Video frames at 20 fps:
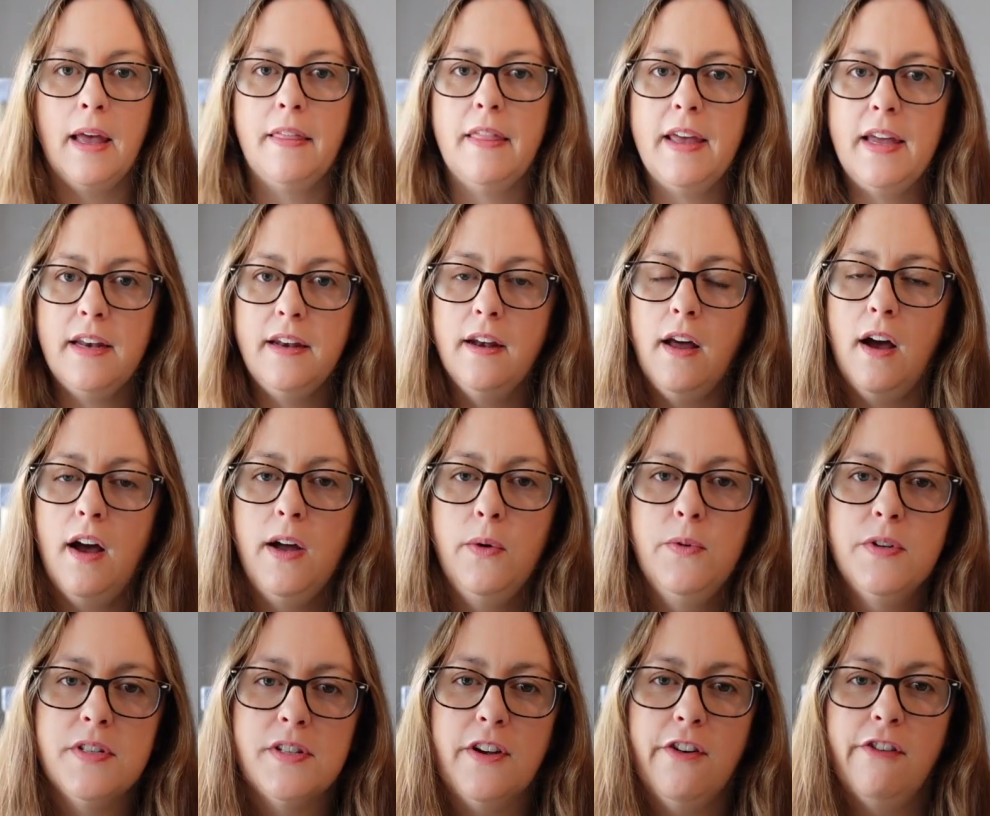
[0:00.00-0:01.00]
Then I
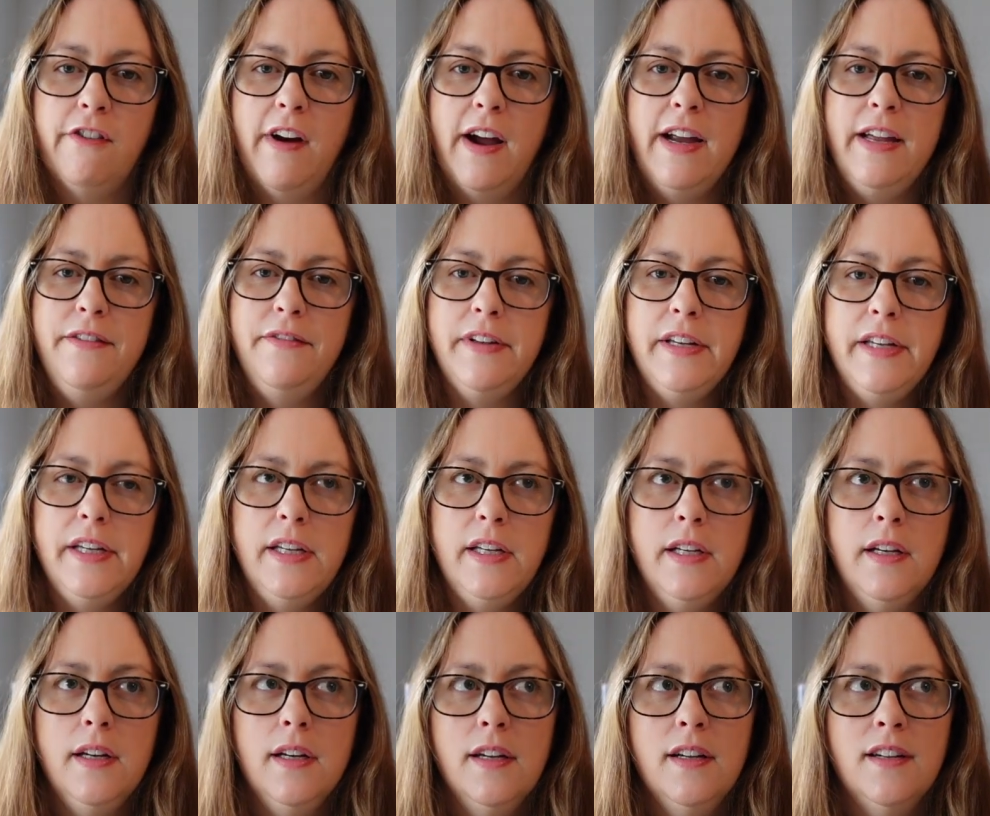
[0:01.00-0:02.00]
was
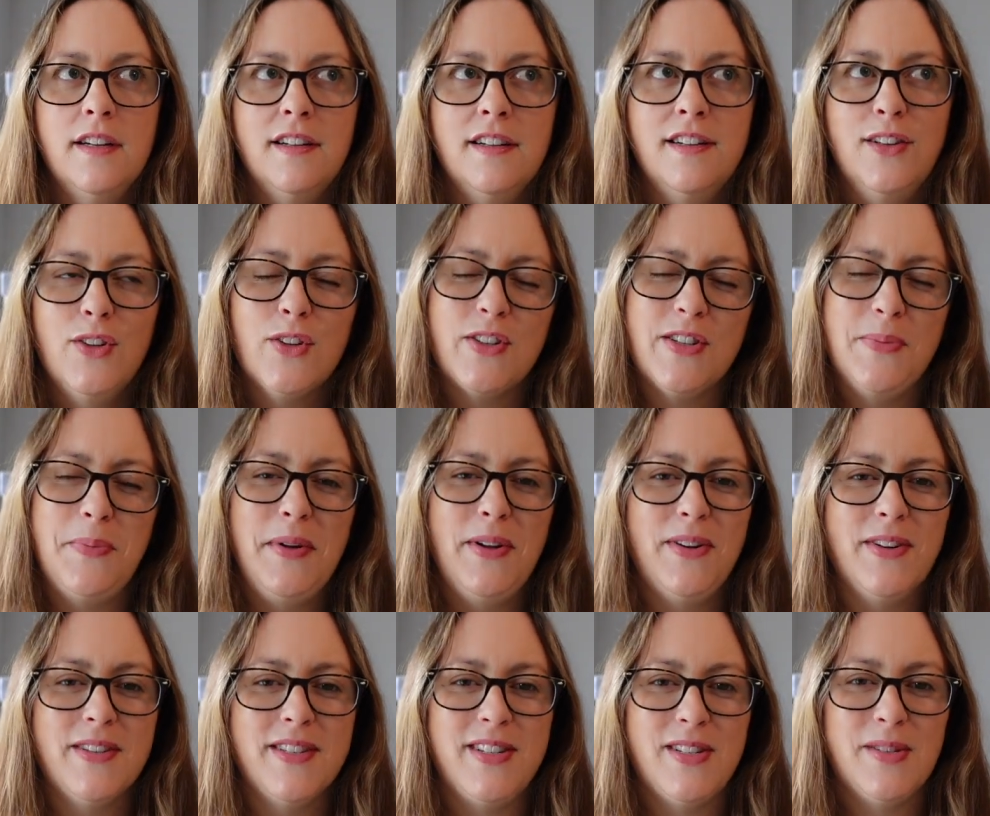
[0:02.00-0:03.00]
craving, look, to be
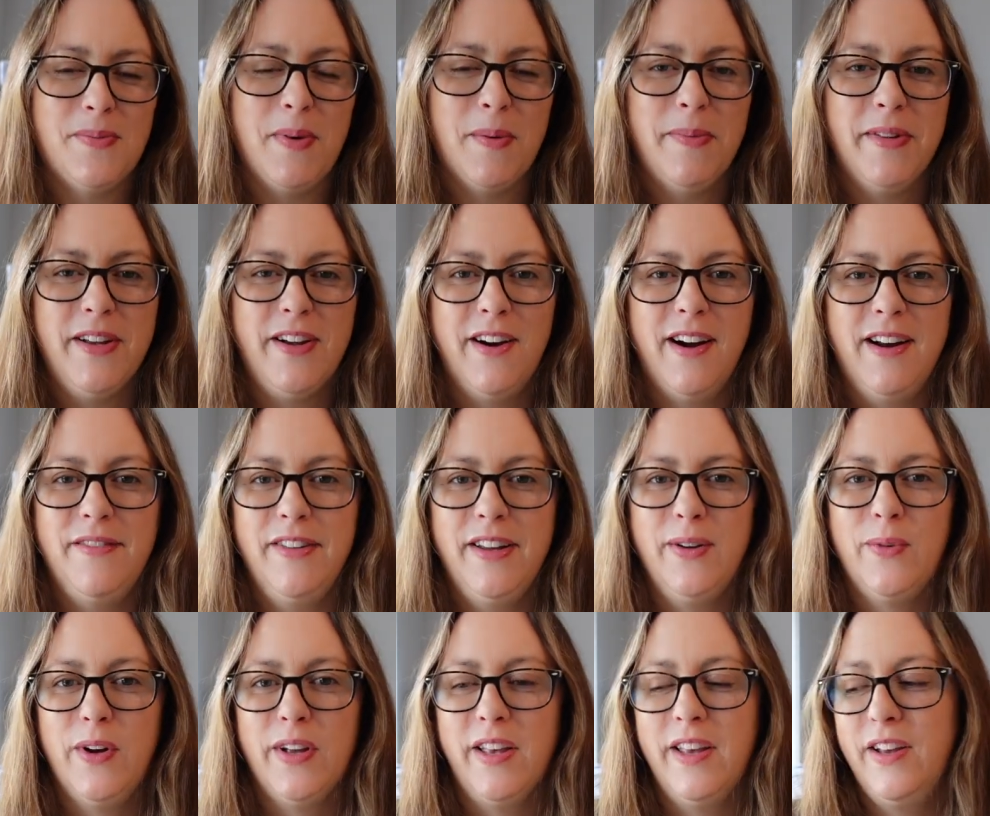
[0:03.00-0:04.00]
honest, I was probably
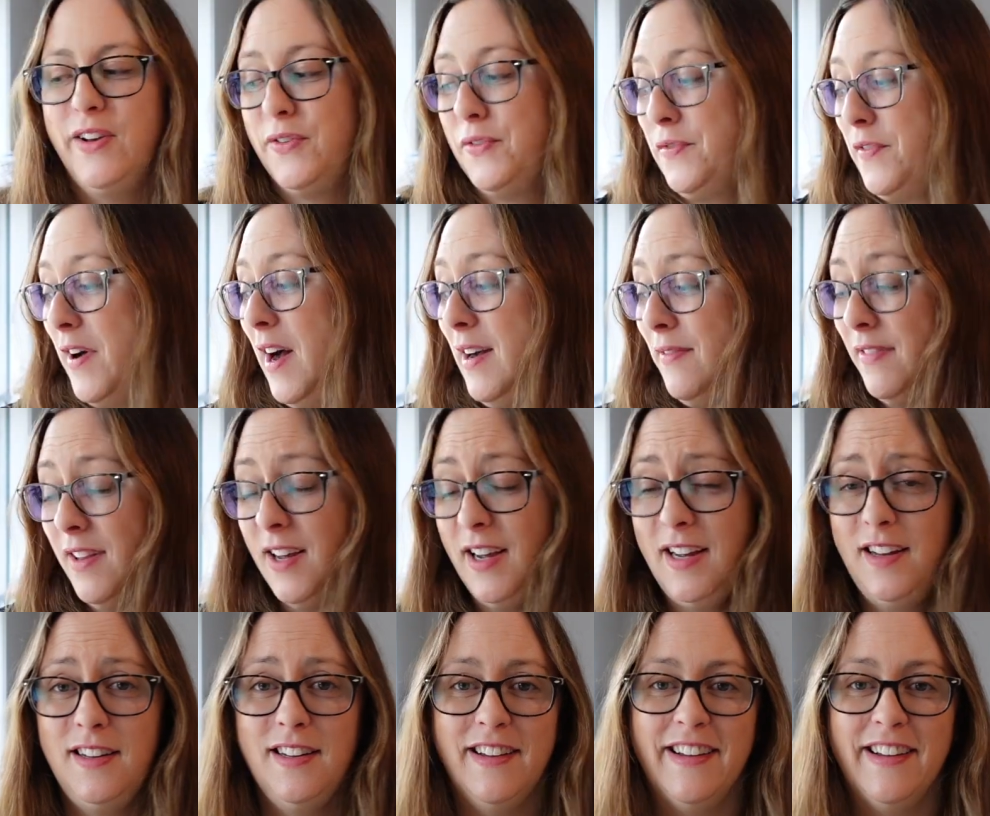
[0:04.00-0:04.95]
craving working on Firefly,